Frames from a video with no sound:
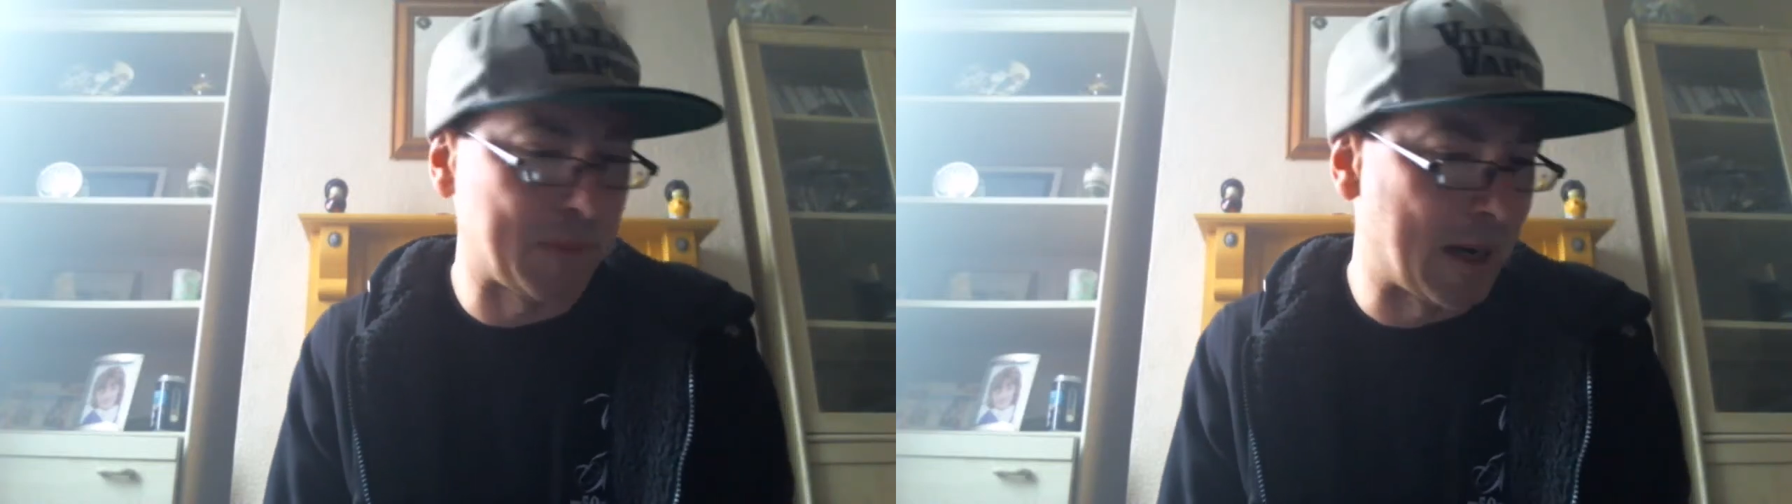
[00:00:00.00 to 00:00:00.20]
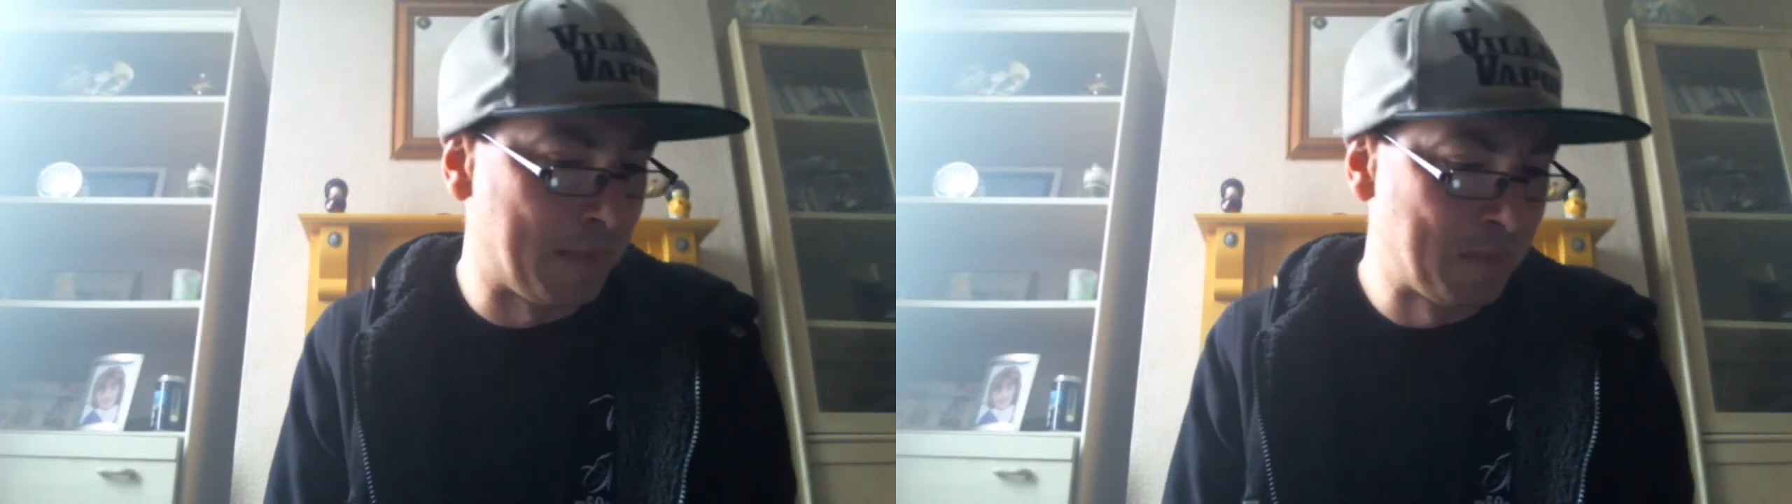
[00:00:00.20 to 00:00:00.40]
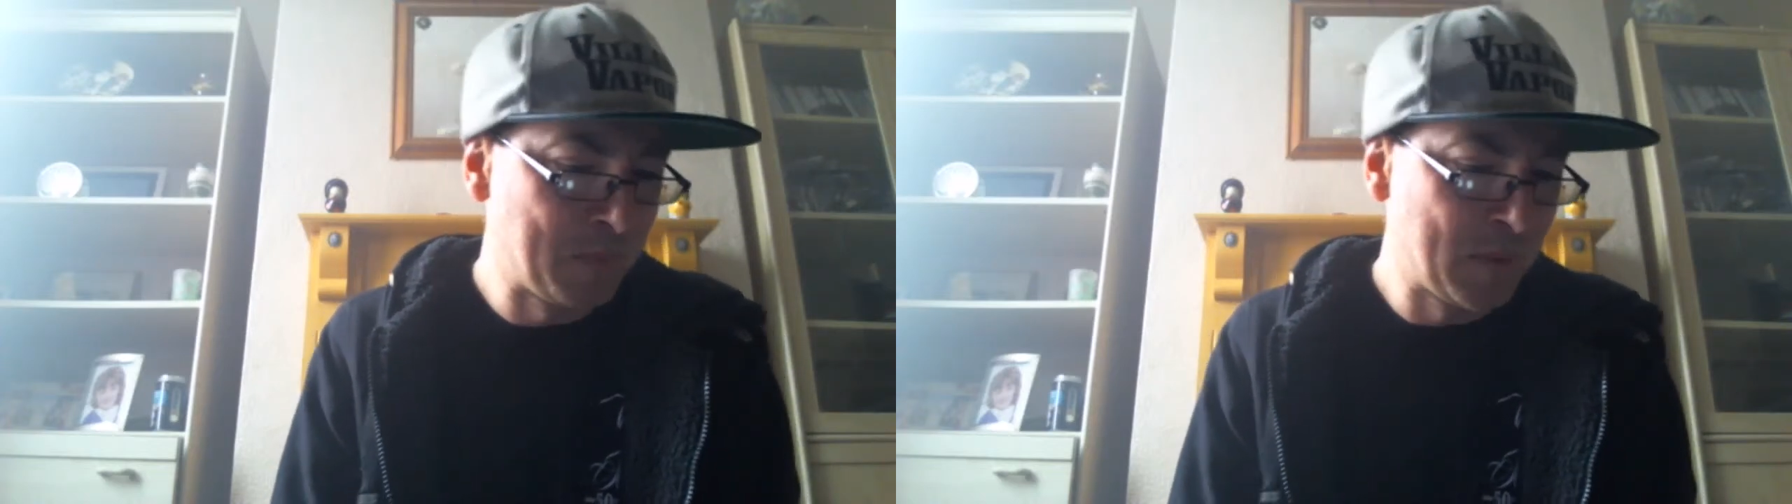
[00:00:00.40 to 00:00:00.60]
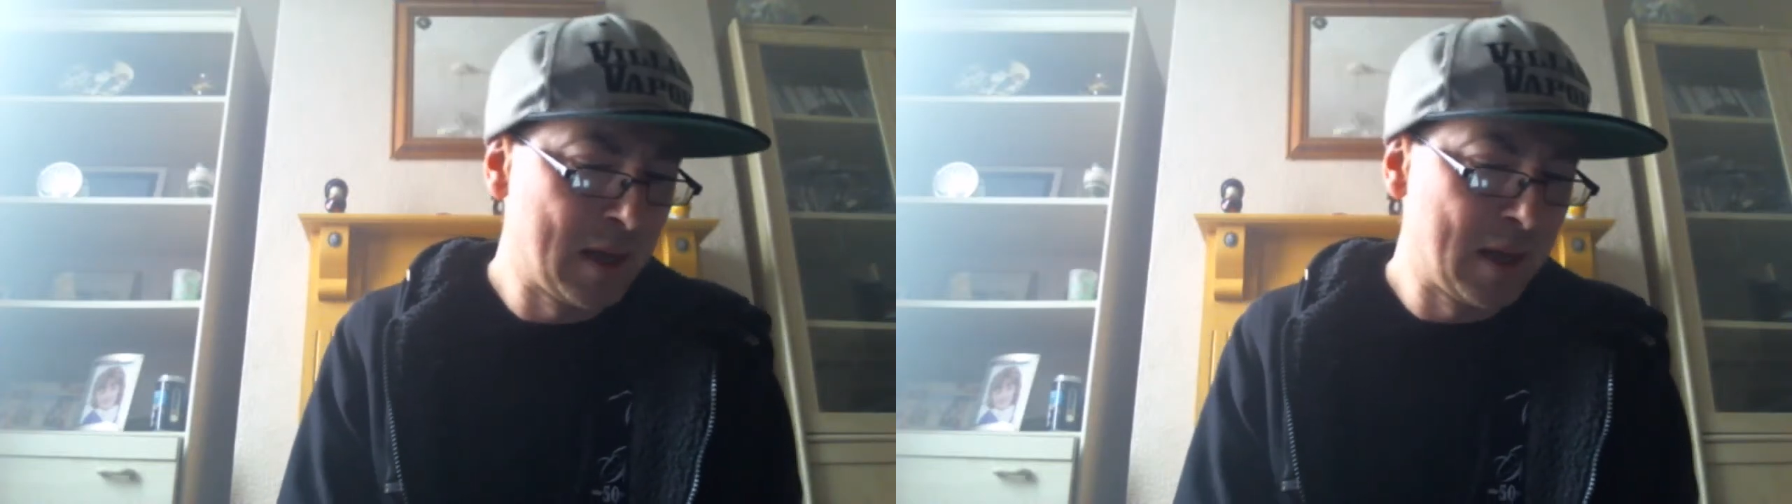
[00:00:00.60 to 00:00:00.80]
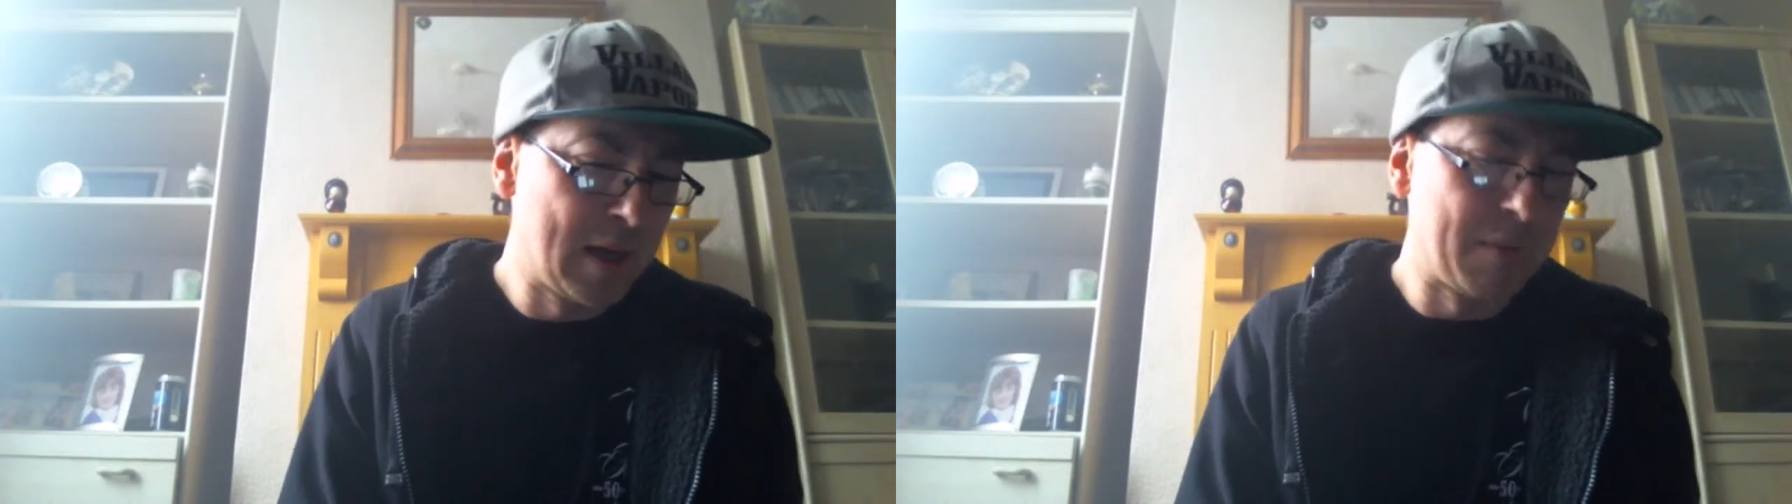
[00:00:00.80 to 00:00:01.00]
part.
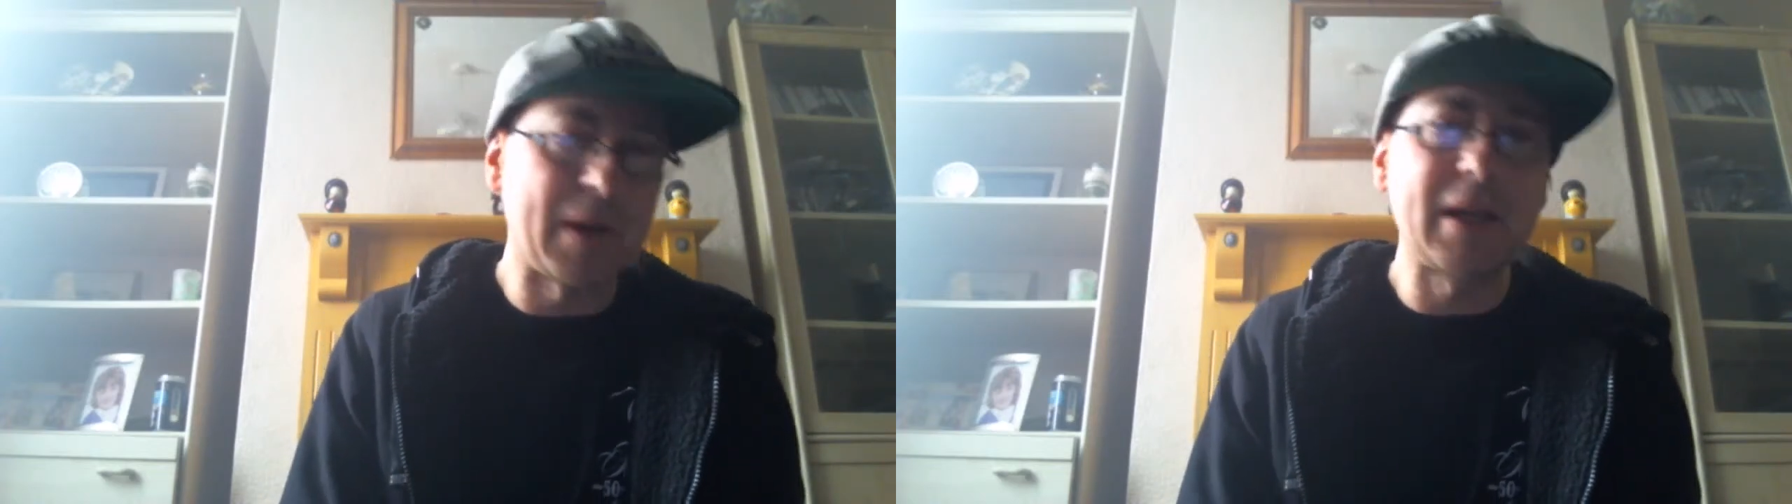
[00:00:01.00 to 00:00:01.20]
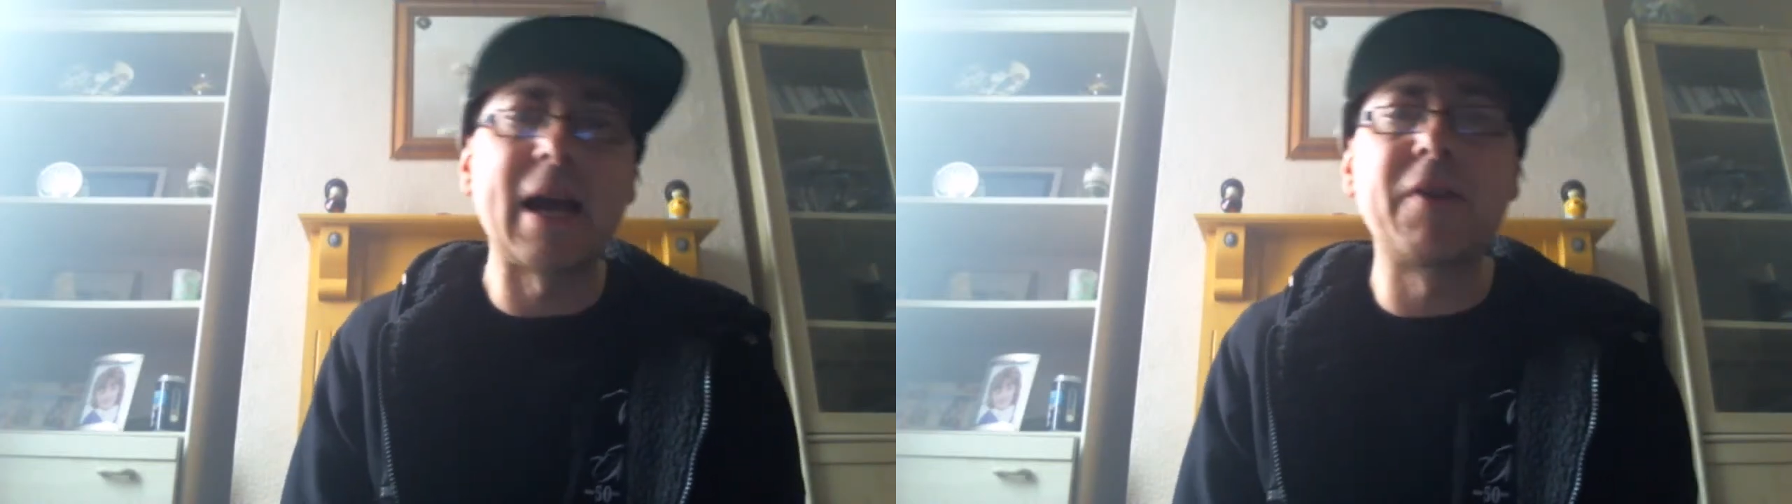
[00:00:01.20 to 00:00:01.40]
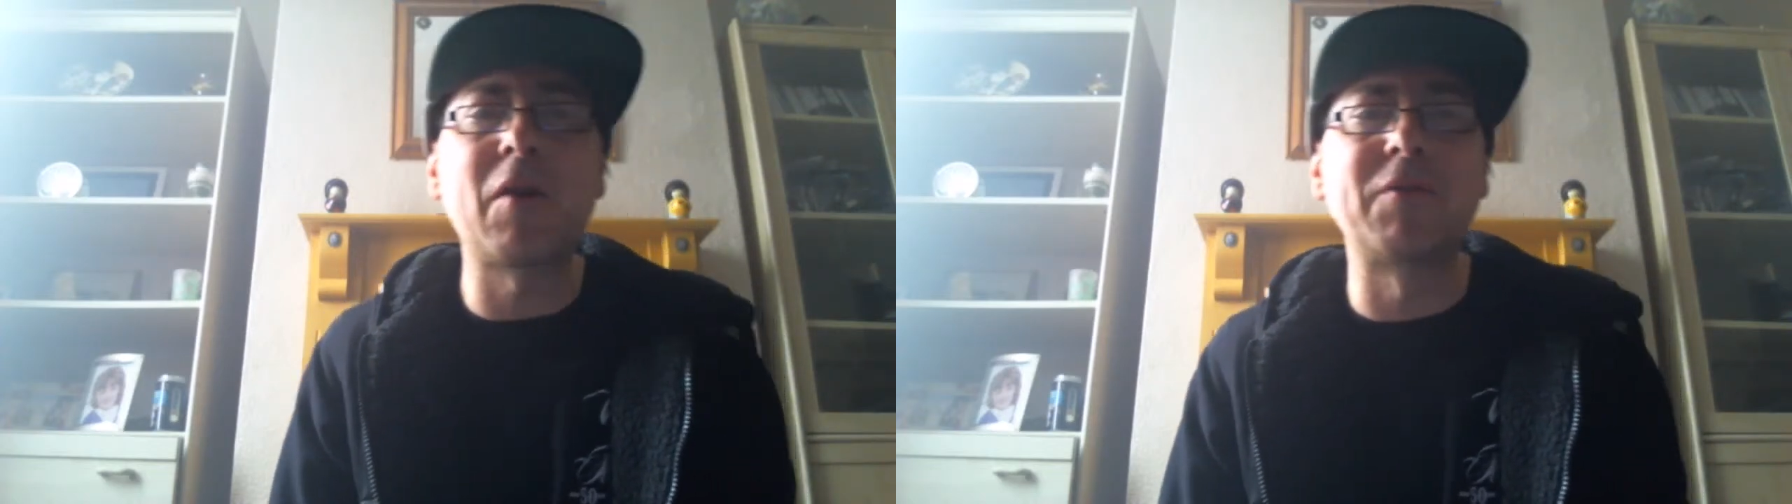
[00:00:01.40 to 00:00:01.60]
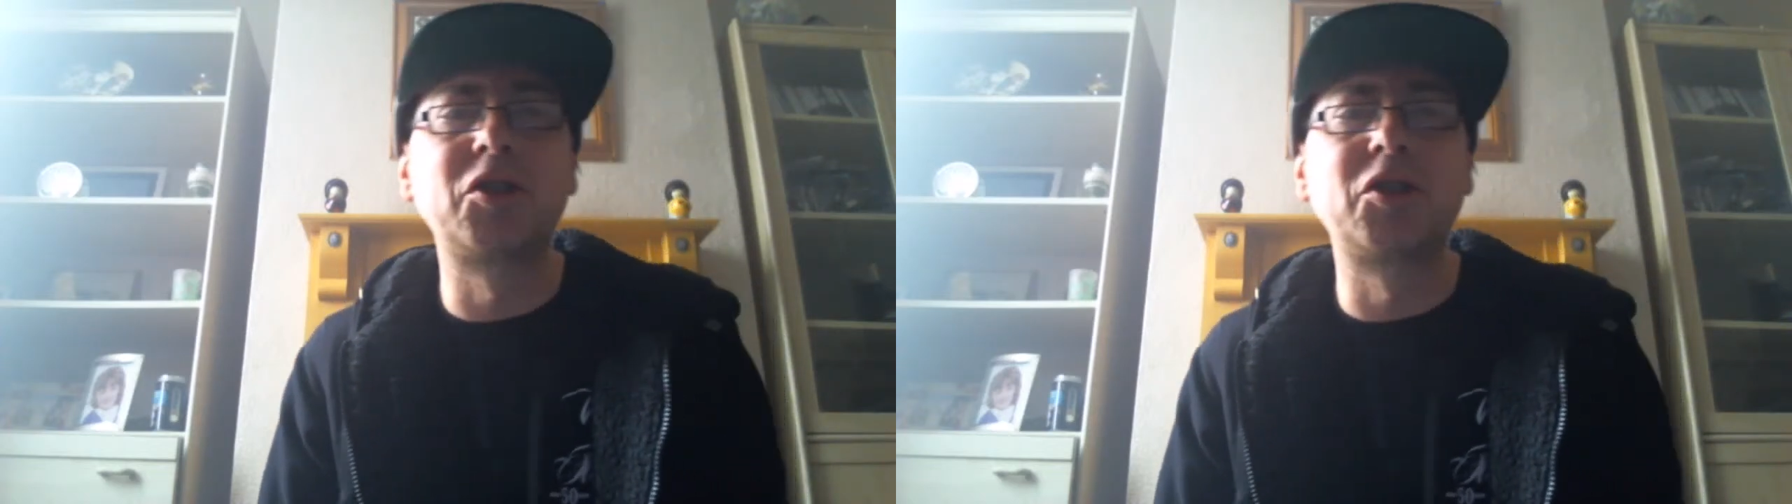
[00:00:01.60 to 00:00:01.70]
But yeah, if you have